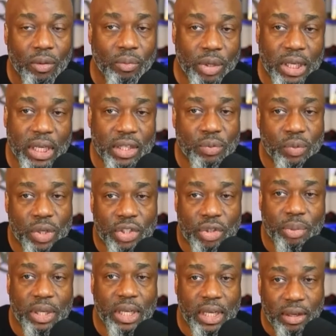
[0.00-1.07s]
Because once you
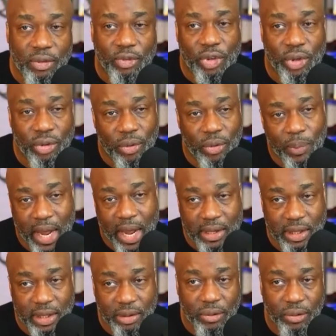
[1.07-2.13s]
begin to feel the
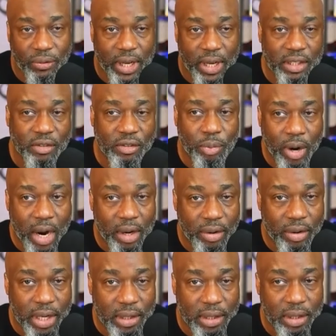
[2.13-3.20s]
positive effects of
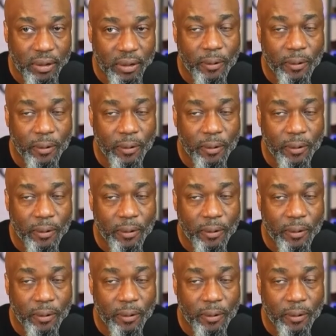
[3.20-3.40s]
progress,